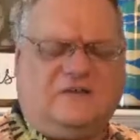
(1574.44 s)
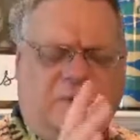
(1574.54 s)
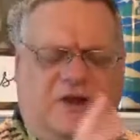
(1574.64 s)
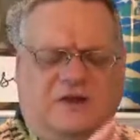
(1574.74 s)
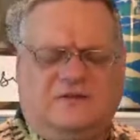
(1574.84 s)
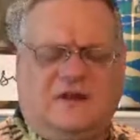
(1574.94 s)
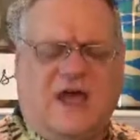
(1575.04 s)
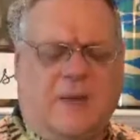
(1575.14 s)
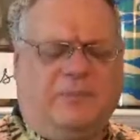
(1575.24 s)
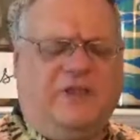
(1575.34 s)
I experience
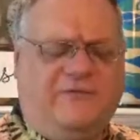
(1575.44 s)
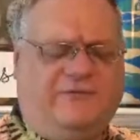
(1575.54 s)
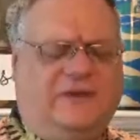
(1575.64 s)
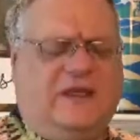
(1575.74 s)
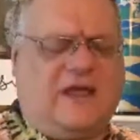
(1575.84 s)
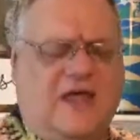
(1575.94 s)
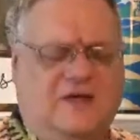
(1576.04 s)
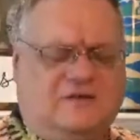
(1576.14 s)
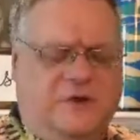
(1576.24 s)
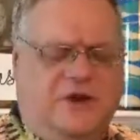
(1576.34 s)
an uplifting.
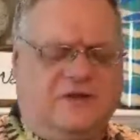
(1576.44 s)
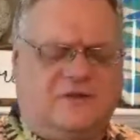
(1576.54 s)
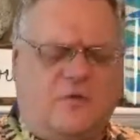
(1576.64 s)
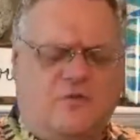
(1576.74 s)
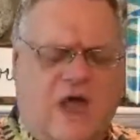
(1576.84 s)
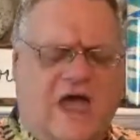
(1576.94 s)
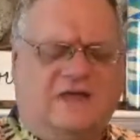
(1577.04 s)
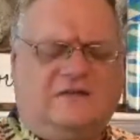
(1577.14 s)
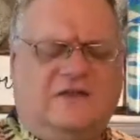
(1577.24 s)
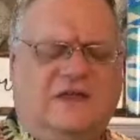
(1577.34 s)
I experience a
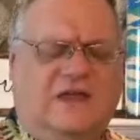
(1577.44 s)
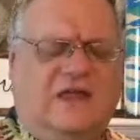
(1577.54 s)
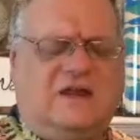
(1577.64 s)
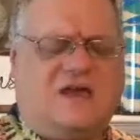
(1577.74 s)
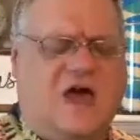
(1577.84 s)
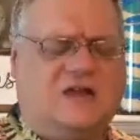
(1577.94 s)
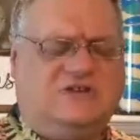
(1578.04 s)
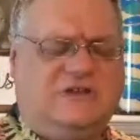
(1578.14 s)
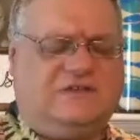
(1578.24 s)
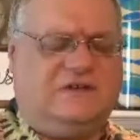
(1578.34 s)
rising in
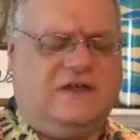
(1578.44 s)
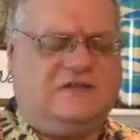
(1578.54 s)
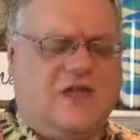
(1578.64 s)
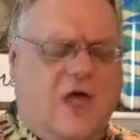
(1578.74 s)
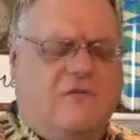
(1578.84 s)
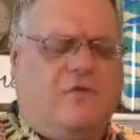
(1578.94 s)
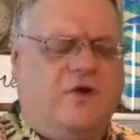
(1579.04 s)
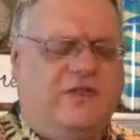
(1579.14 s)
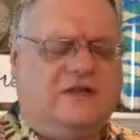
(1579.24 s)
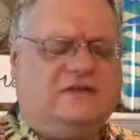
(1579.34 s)
consciousness
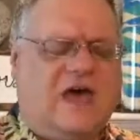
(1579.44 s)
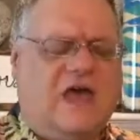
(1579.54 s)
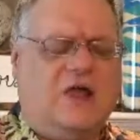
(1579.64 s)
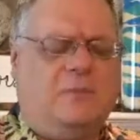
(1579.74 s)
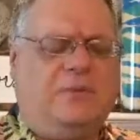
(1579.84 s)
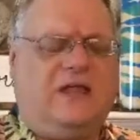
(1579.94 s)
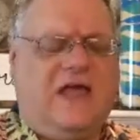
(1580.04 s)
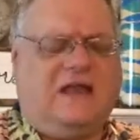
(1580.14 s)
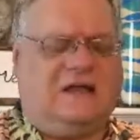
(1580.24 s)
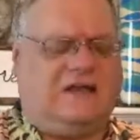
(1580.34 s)
for the entire
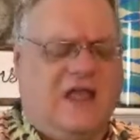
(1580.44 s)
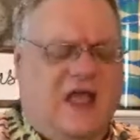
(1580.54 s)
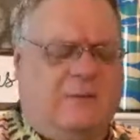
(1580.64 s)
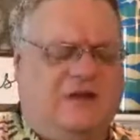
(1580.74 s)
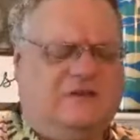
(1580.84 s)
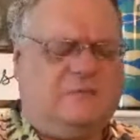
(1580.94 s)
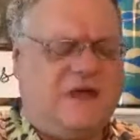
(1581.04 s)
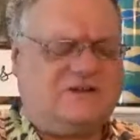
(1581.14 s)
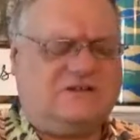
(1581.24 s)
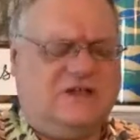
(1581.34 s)
planet, but
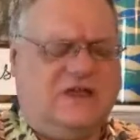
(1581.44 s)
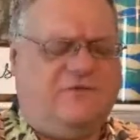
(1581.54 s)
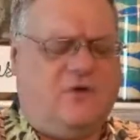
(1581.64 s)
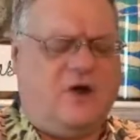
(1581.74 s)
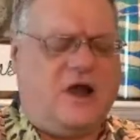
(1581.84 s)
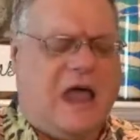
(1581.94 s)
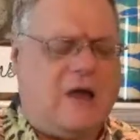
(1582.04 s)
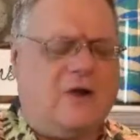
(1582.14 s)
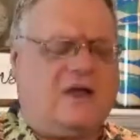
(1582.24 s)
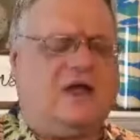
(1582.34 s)
especially for
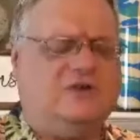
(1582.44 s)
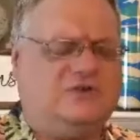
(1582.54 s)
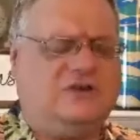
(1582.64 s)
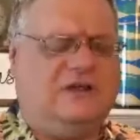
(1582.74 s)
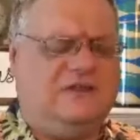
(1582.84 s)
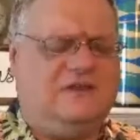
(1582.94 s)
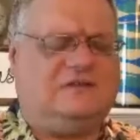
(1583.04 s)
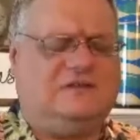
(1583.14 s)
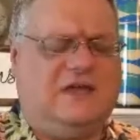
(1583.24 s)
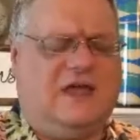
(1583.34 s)
our country
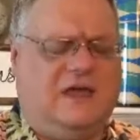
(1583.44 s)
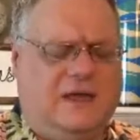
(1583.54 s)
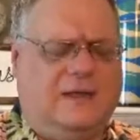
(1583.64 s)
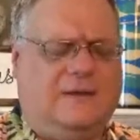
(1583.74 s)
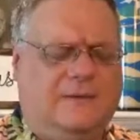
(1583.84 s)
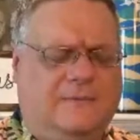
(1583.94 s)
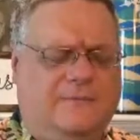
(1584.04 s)
this day.